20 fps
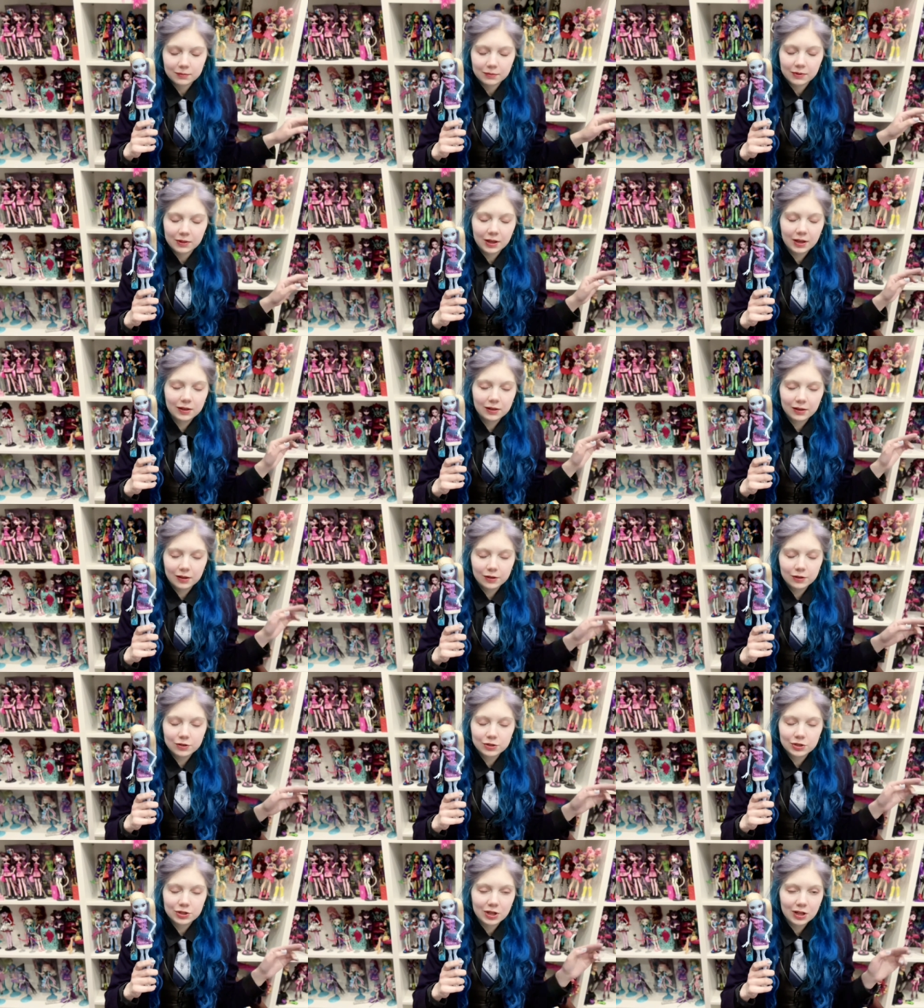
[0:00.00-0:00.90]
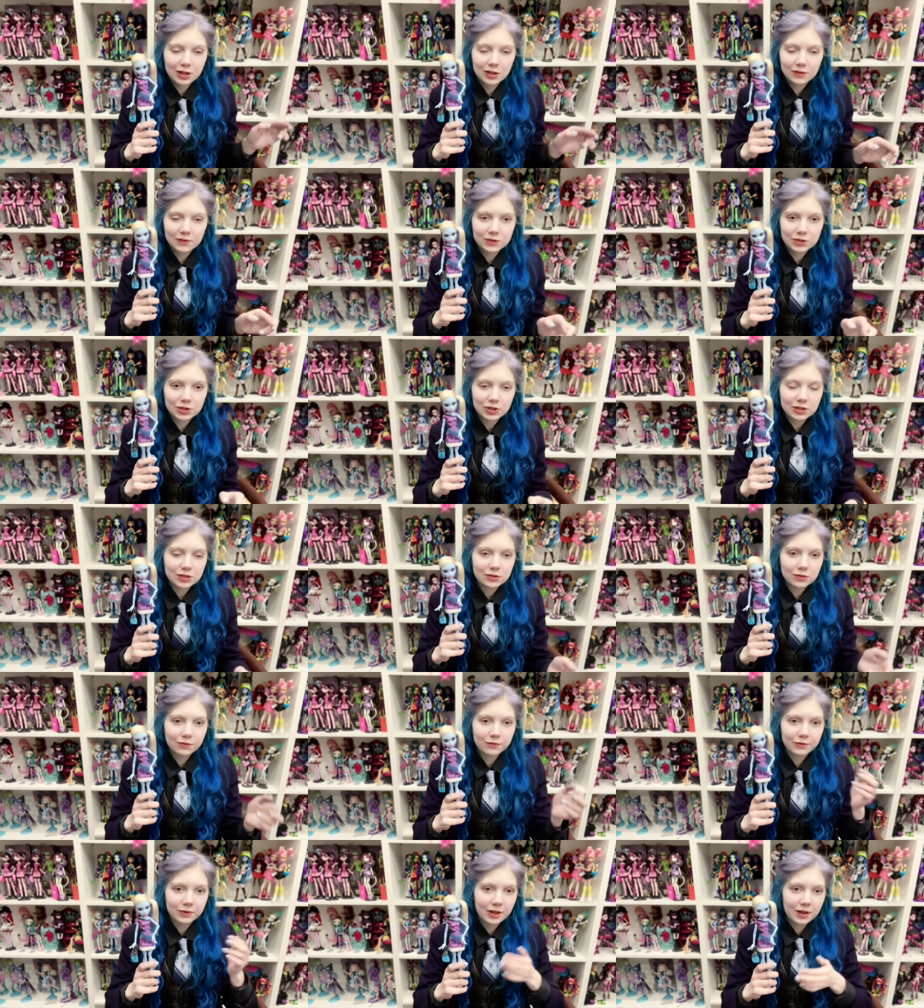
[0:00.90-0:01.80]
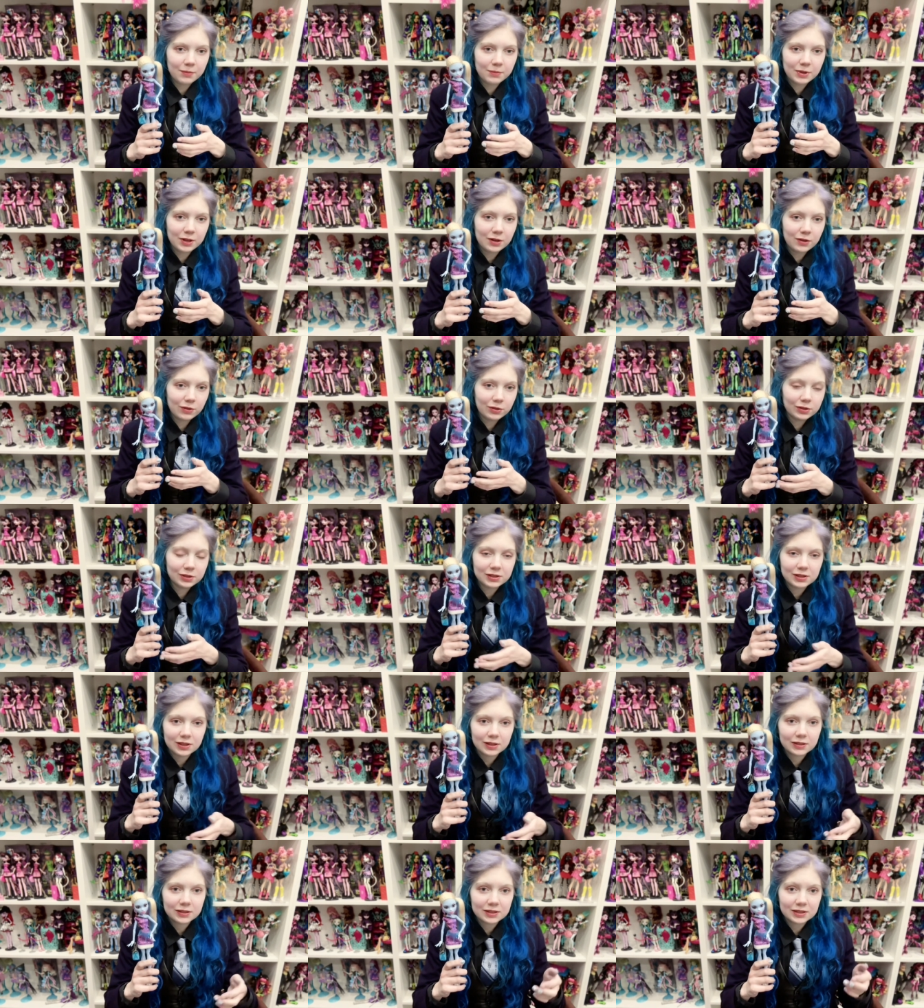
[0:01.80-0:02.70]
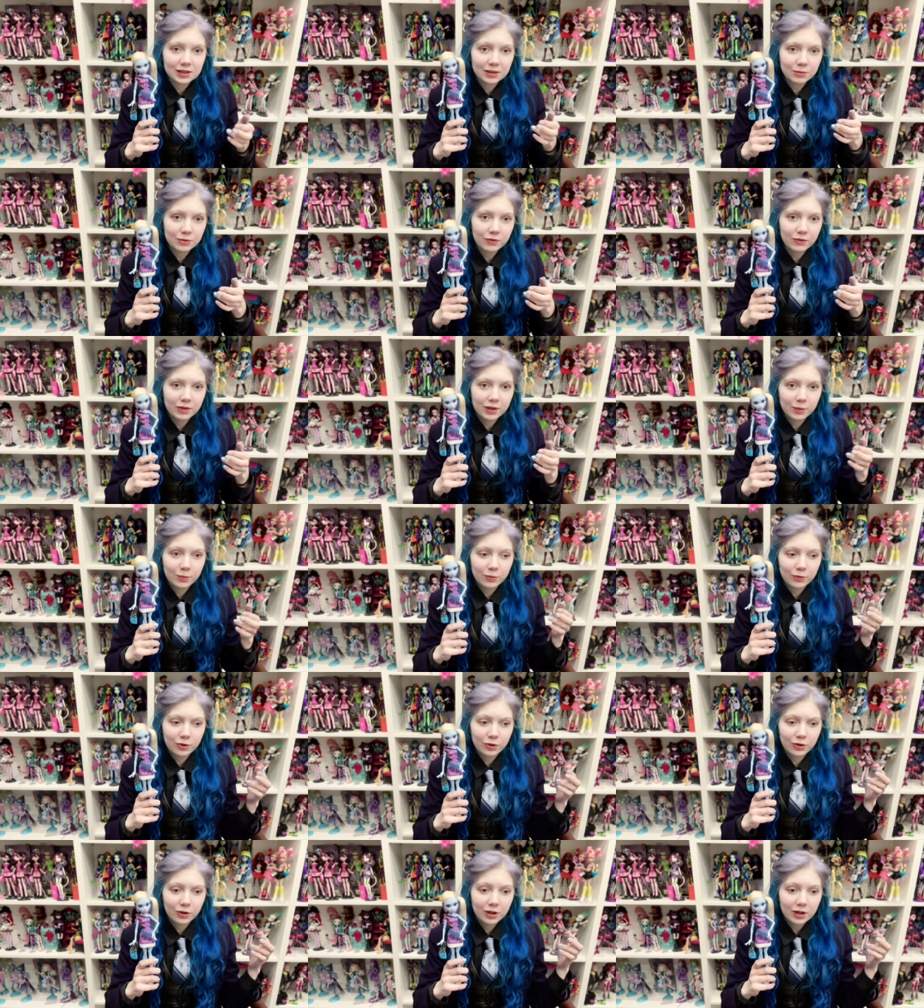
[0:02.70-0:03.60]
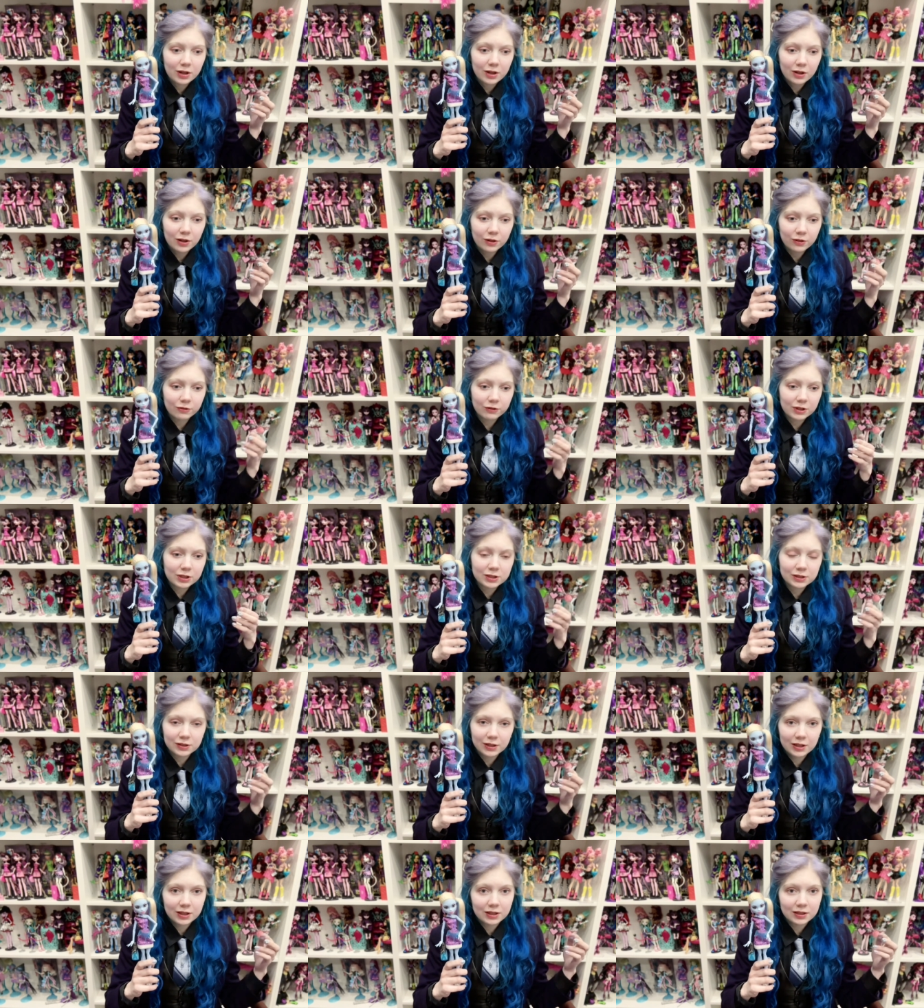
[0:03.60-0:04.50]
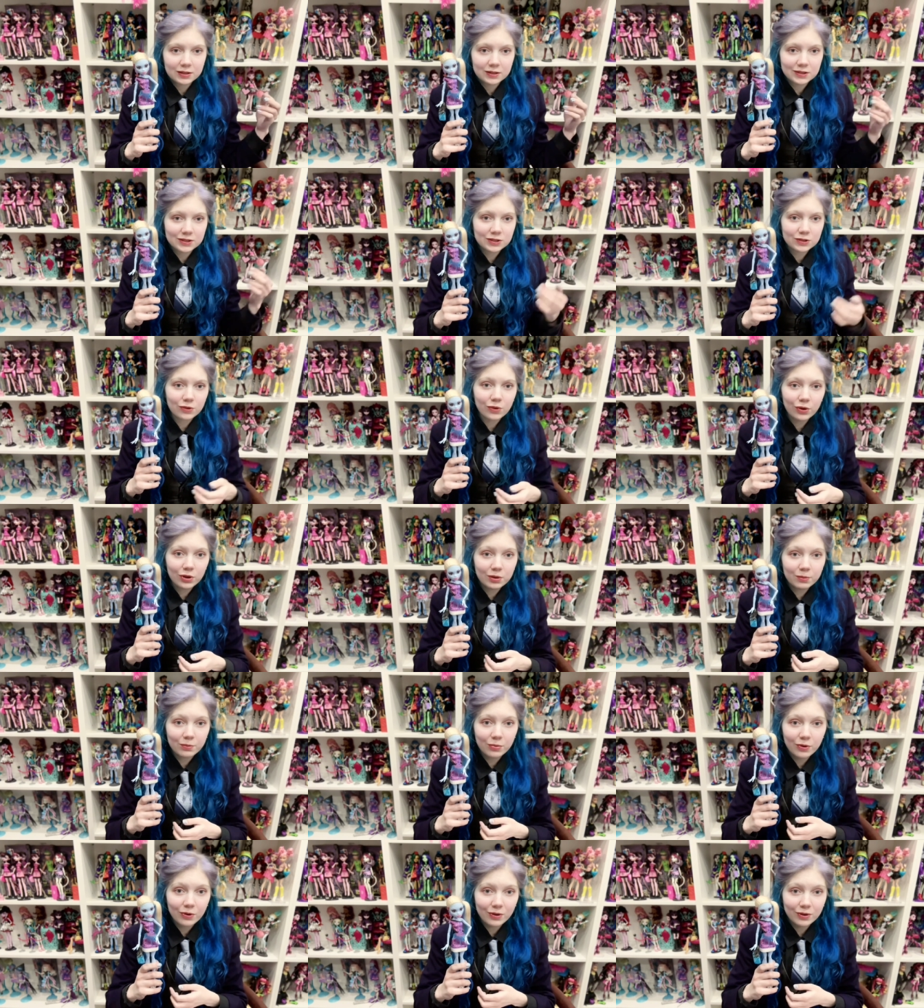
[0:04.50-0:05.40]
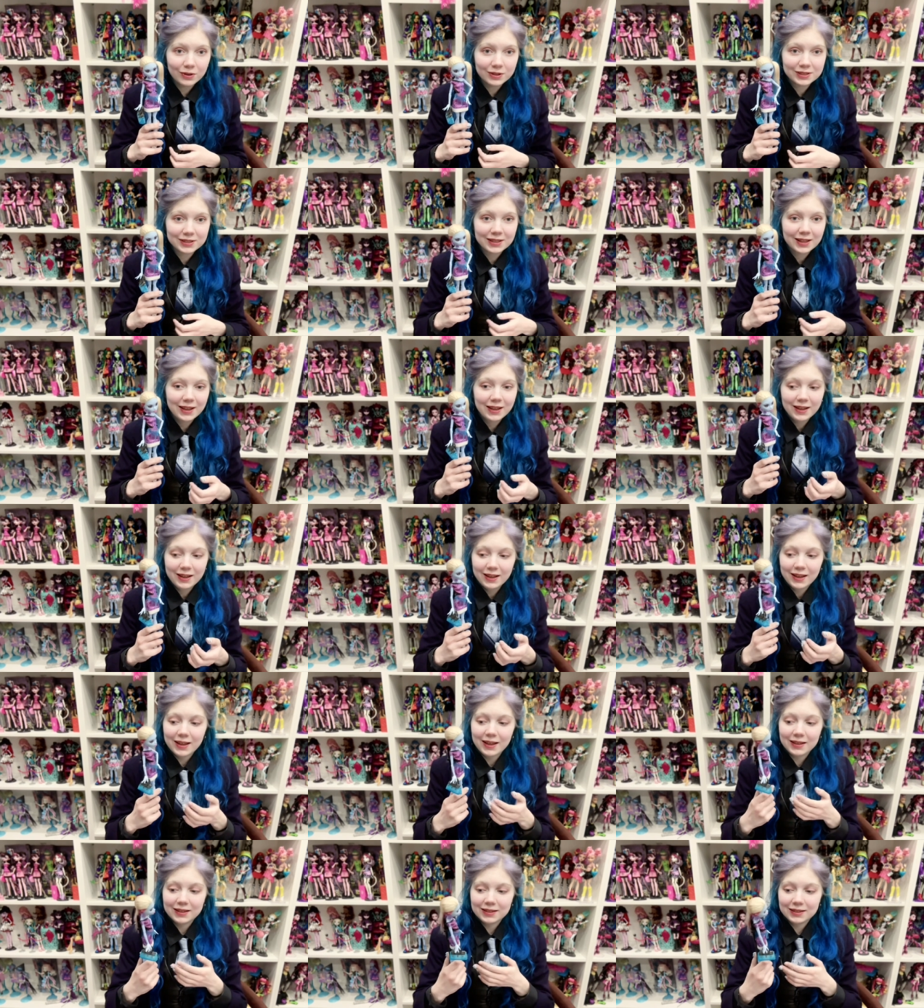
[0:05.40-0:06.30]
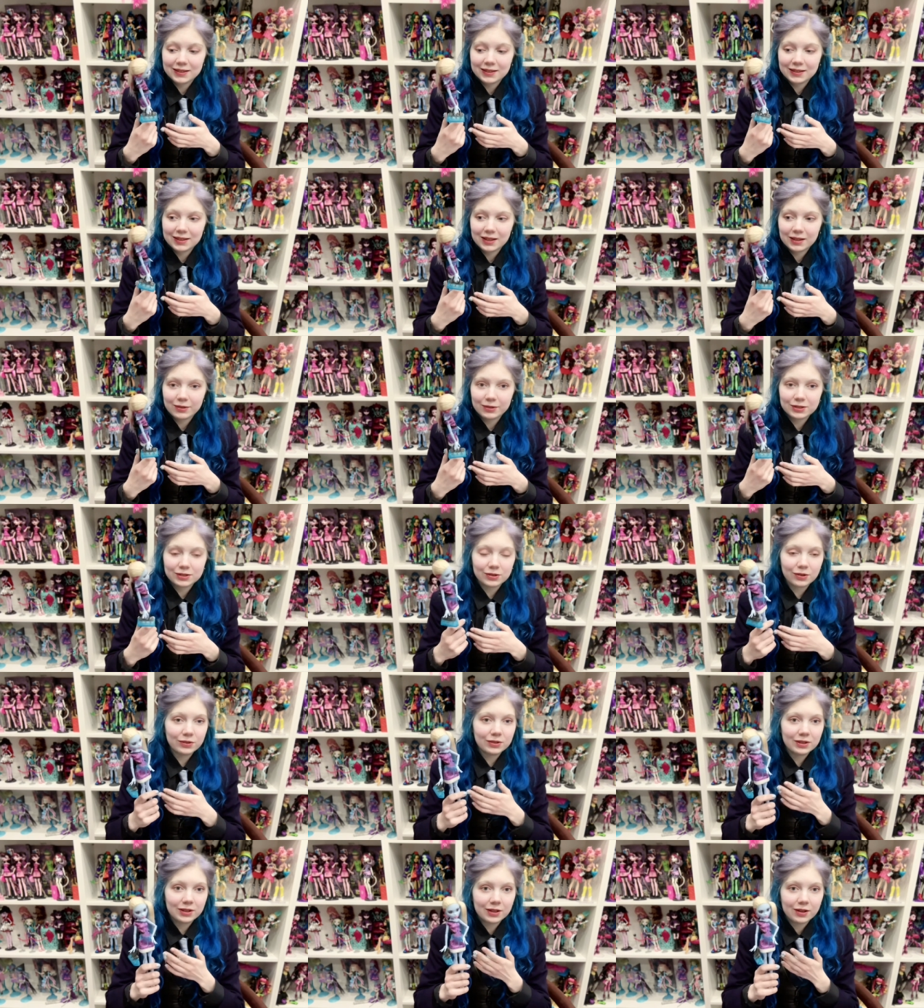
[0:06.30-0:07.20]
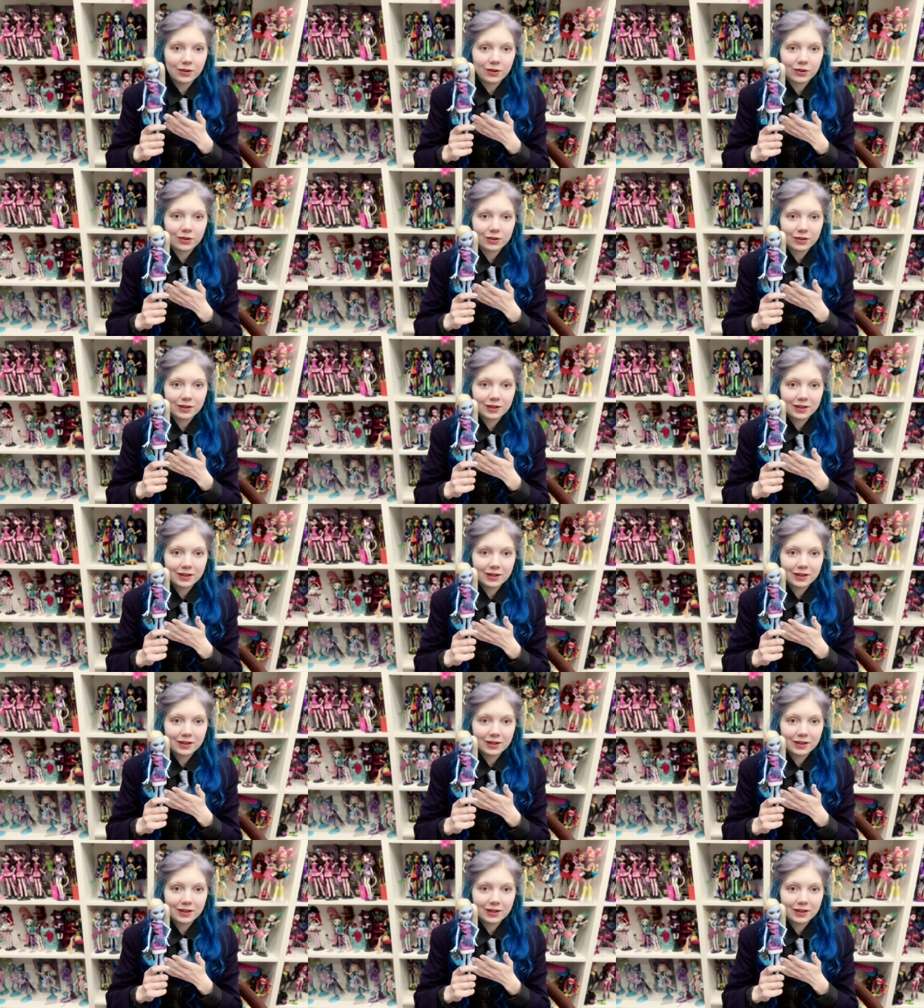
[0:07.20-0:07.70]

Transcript: the entire shelves just of abidals and some of them were already like in destroyed books, and that was only her